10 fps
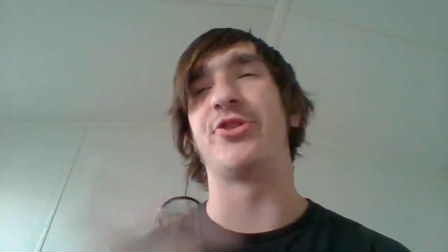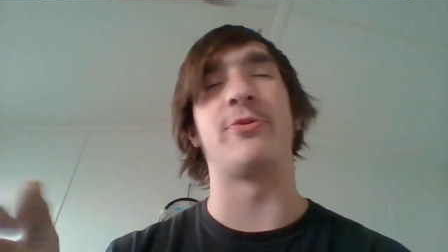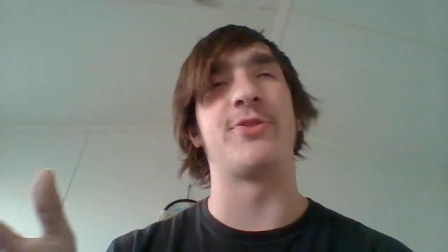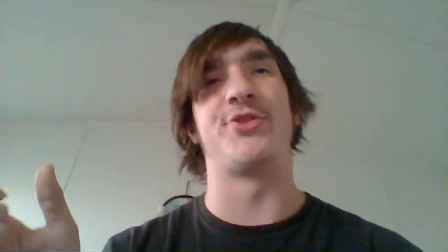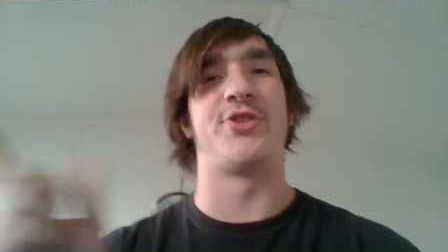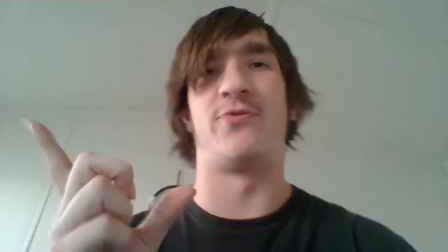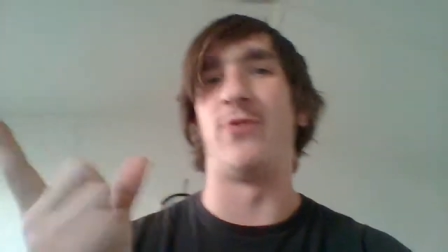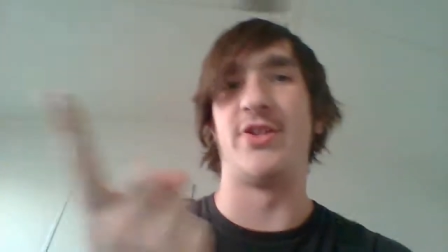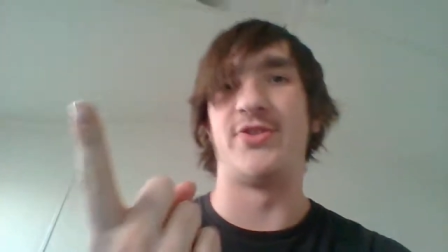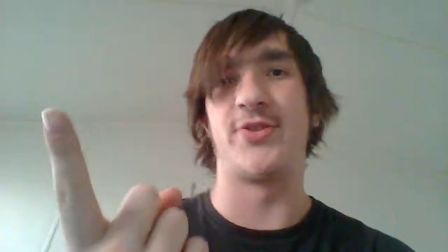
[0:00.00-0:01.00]
There weren't just
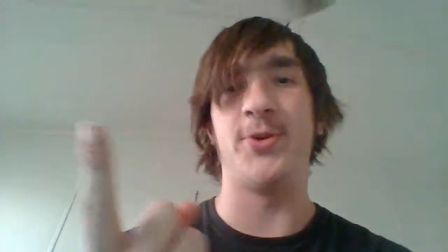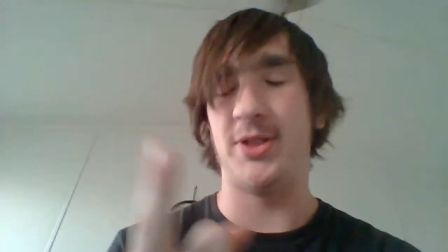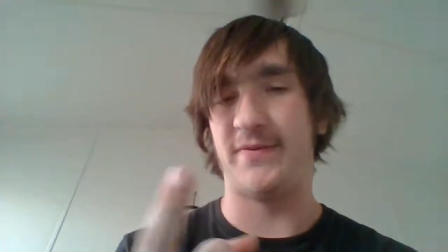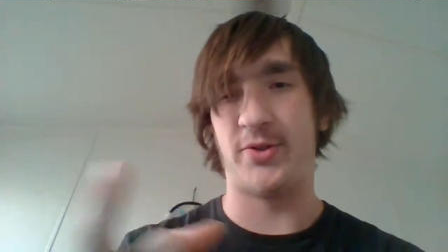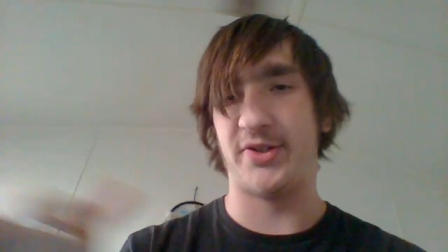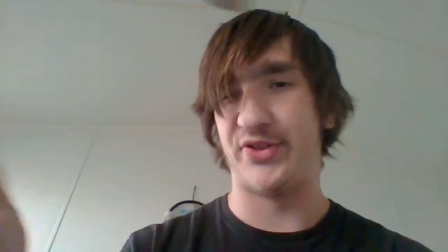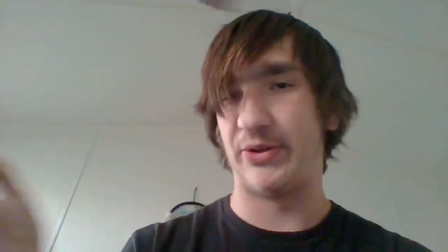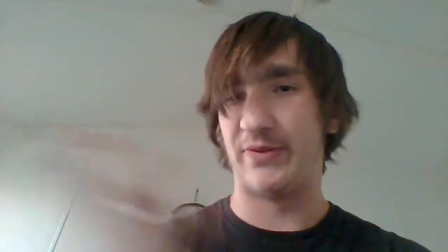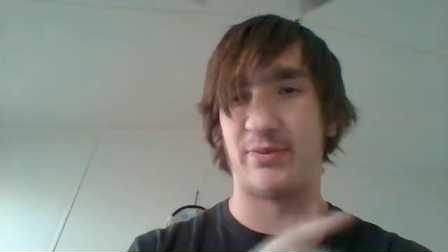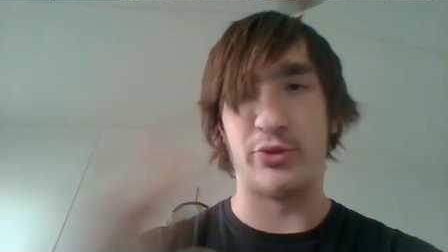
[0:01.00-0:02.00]
one school, of course.
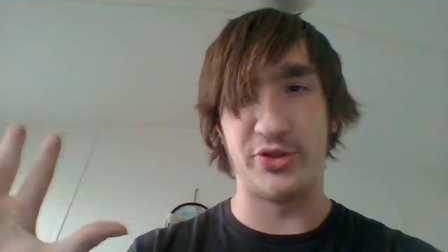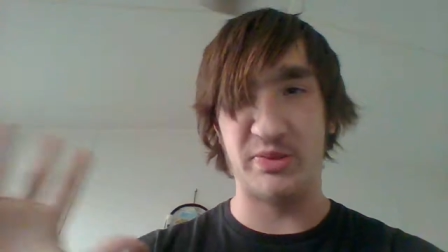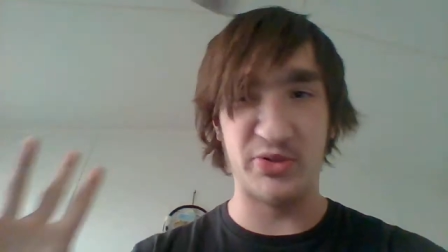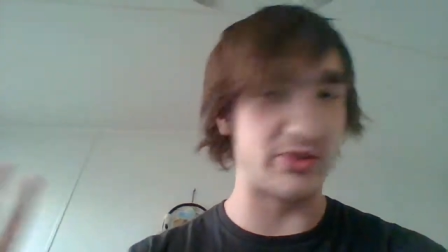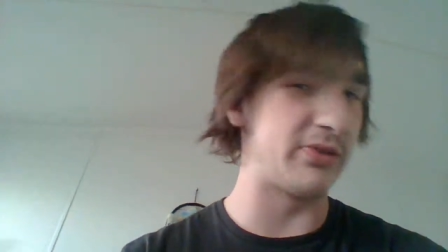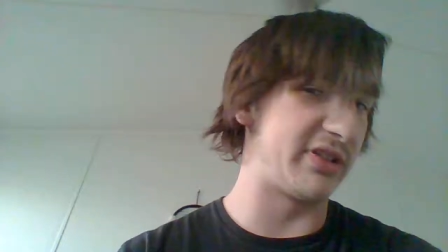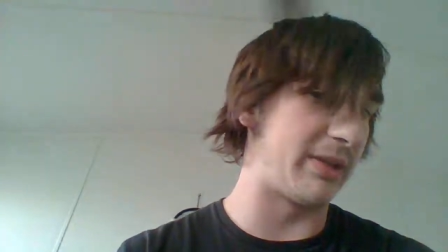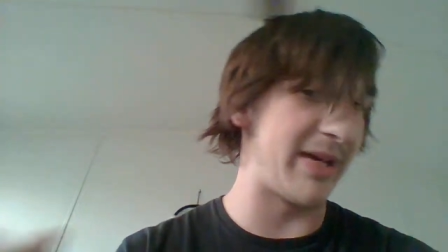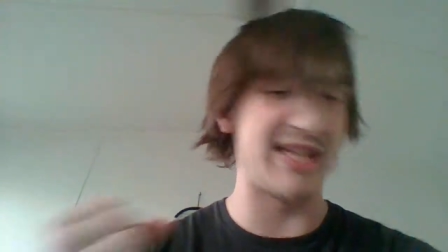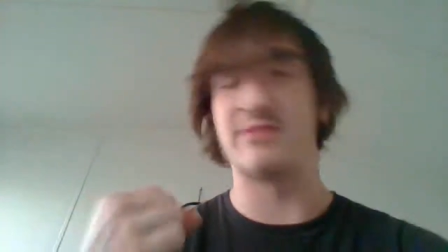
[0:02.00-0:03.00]
There were from multiple schools in
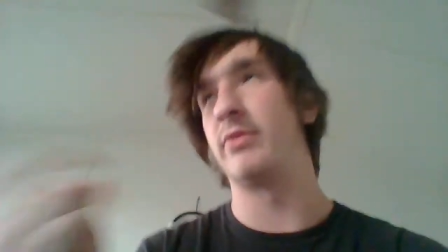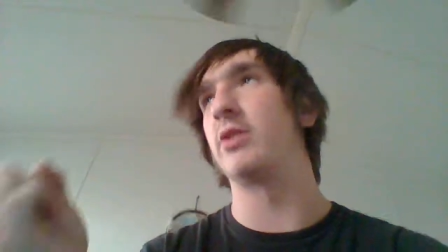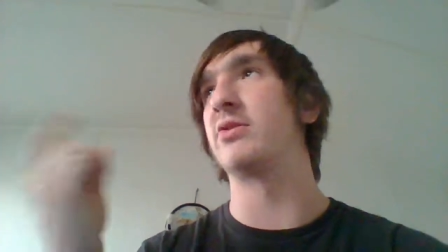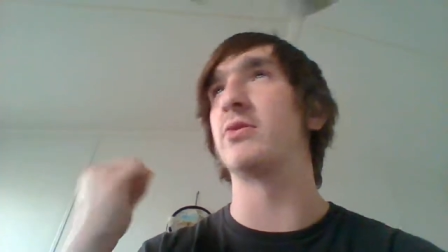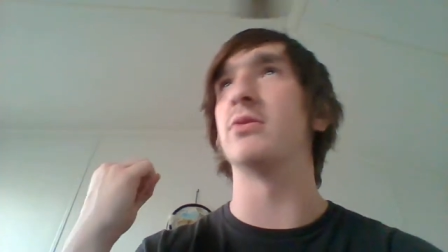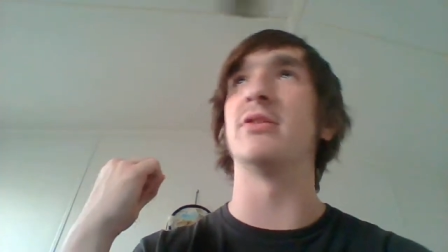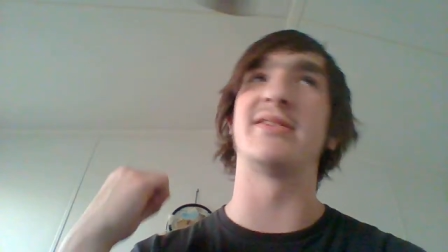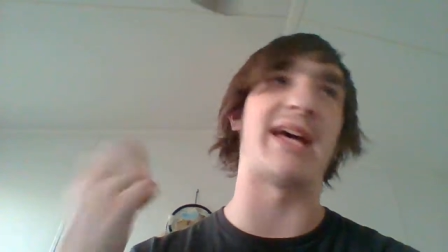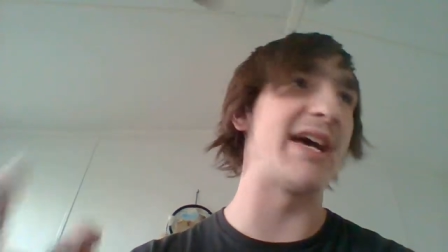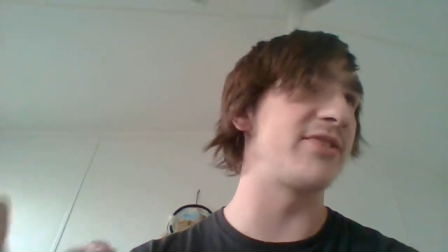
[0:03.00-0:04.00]
the past. Middle
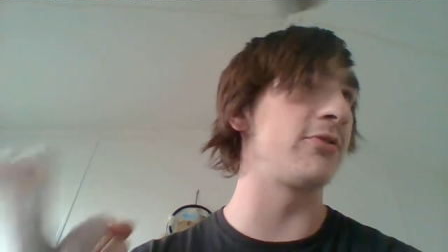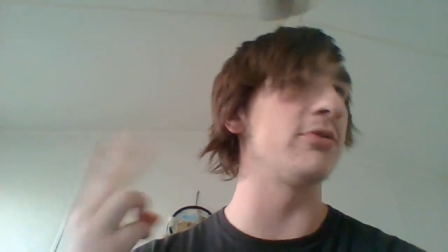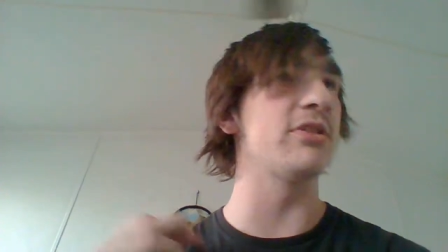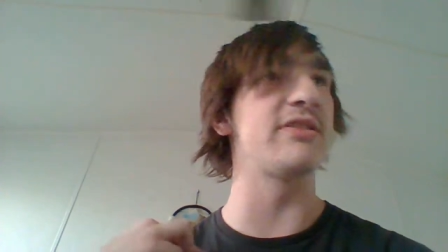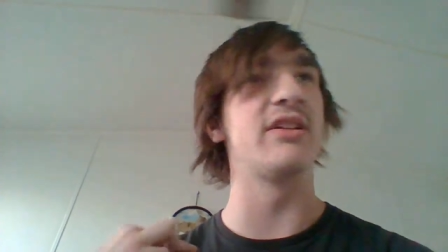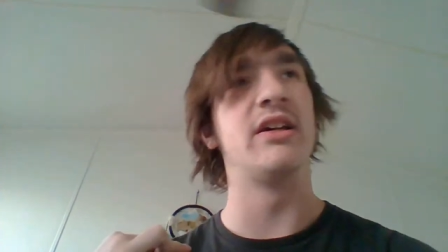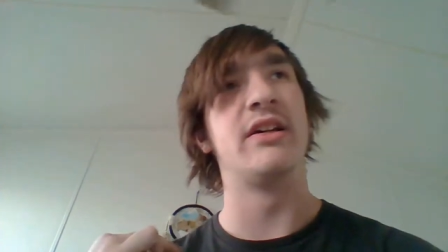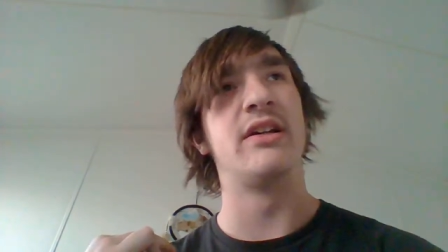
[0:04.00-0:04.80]
schools, high schools.